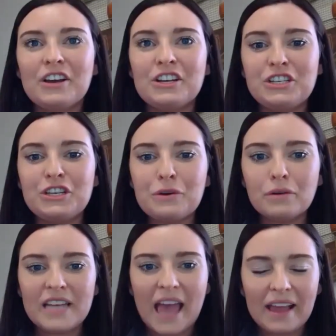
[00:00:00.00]
Could you
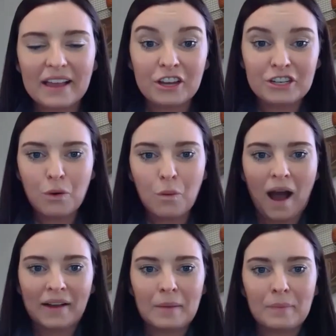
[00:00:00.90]
t- could you
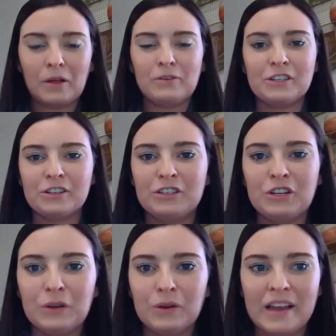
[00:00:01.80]
walk up closer
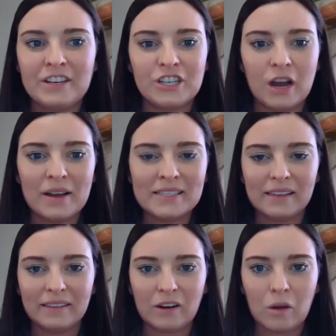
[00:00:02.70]
to and show us
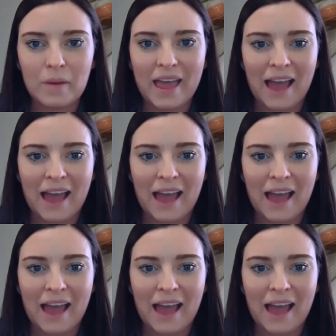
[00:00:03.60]
a little bit?